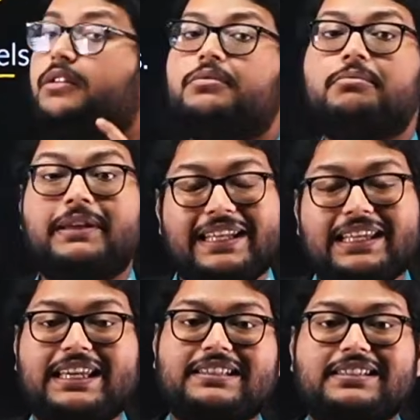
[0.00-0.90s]
many
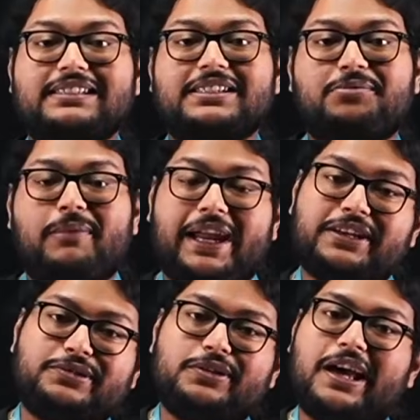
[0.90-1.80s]
cases it might
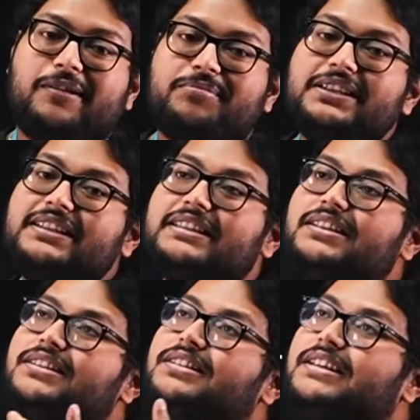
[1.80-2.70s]
so happen
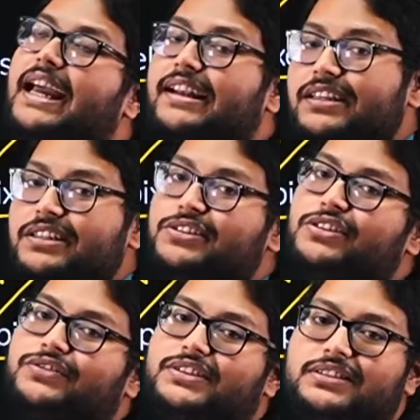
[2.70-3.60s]
that the candidature
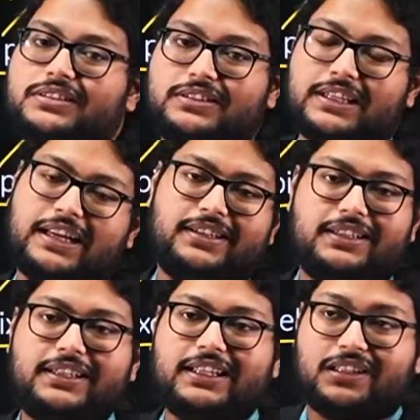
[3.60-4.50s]
of the
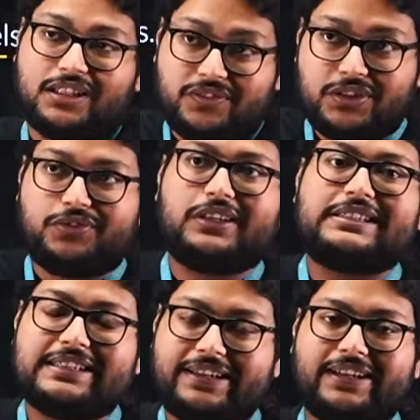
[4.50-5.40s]
candidate, like even if you get
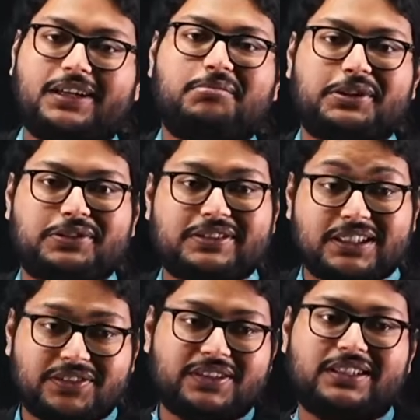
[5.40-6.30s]
selected but your
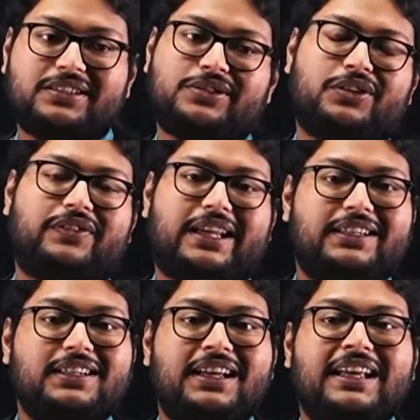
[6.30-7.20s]
certificate is not valid,
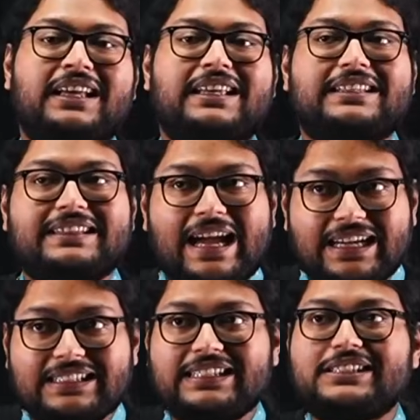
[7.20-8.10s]
in
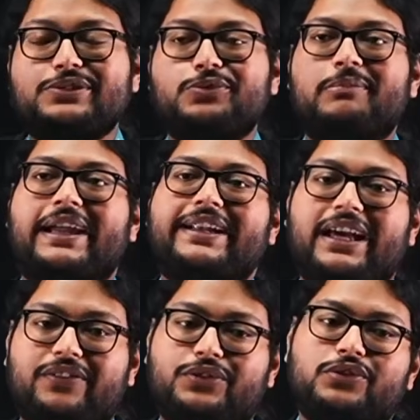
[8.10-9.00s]
that case you might
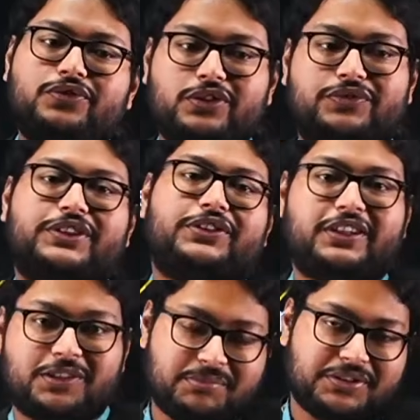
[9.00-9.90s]
have to forfeit your
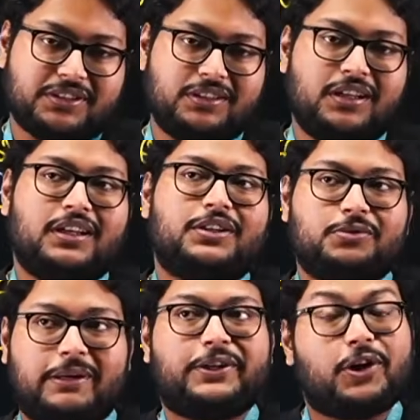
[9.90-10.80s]
admission. You
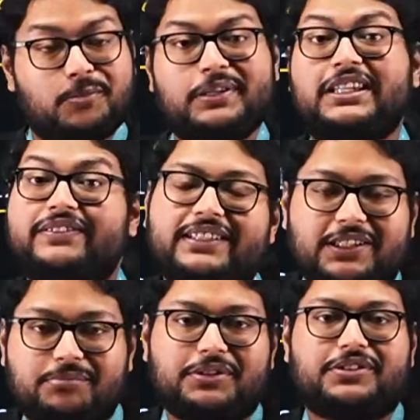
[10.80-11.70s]
might not be given
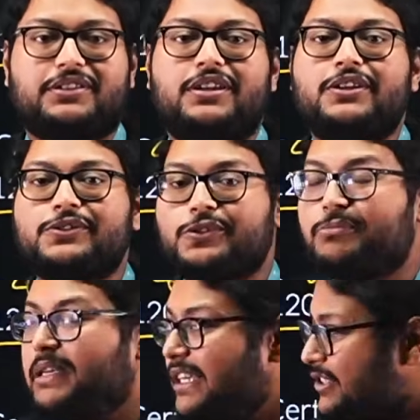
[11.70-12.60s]
admission. So
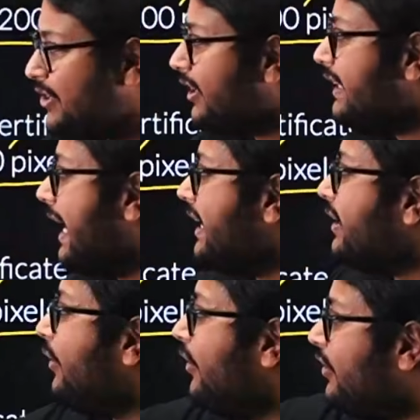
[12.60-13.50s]
make sure that
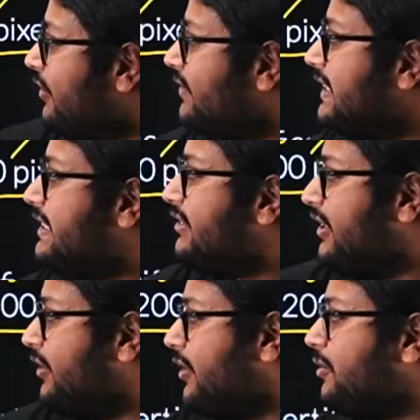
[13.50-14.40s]
all of these 3
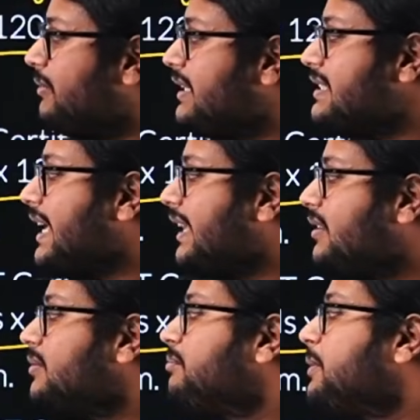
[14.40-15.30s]
documents and
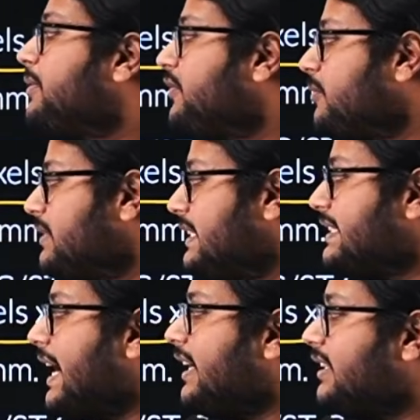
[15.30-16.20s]
people from these
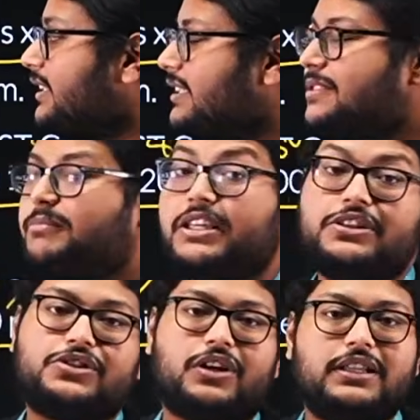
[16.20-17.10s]
categories, make
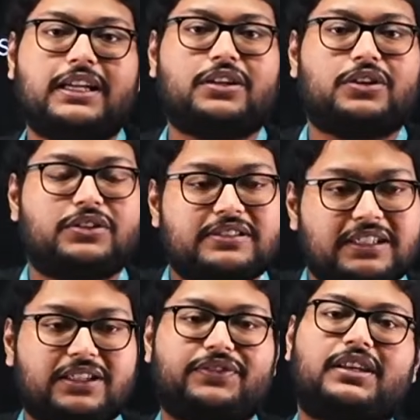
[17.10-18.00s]
sure that all your
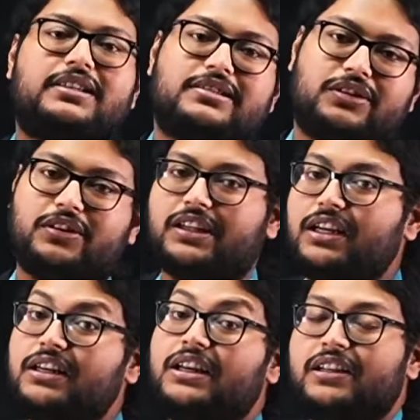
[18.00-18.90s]
certificates and all
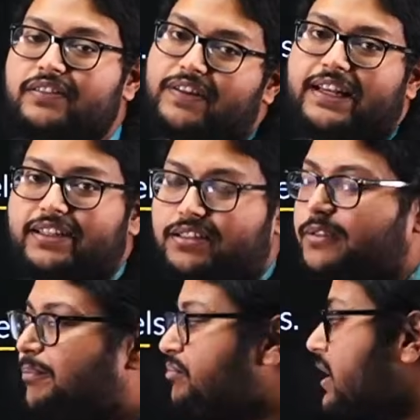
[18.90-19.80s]
are valid.
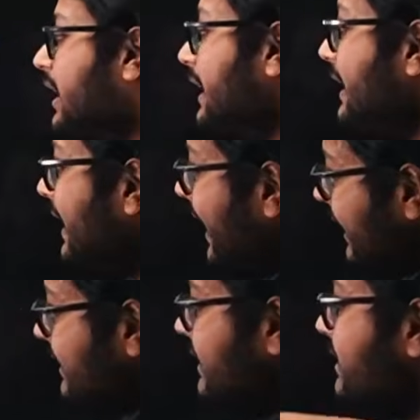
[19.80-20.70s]

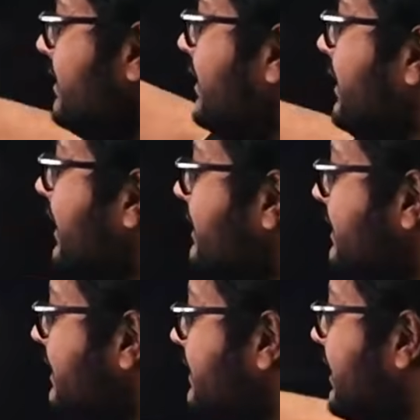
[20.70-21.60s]
Next, let's
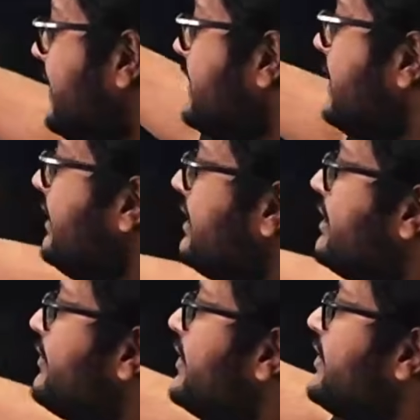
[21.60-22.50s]
discuss the
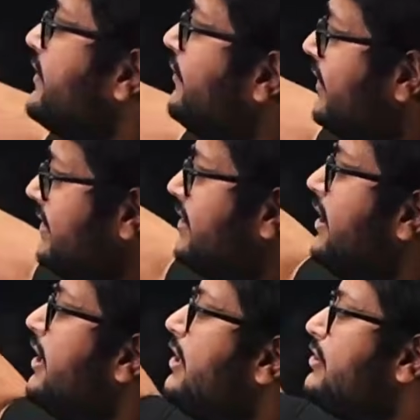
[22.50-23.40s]
registration fees.
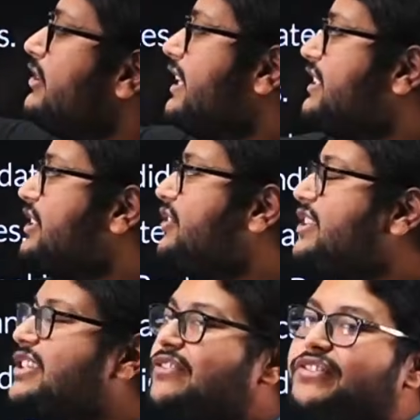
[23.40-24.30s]
So
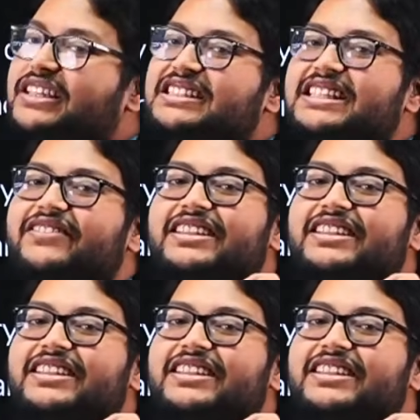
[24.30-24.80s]
registration fees, they've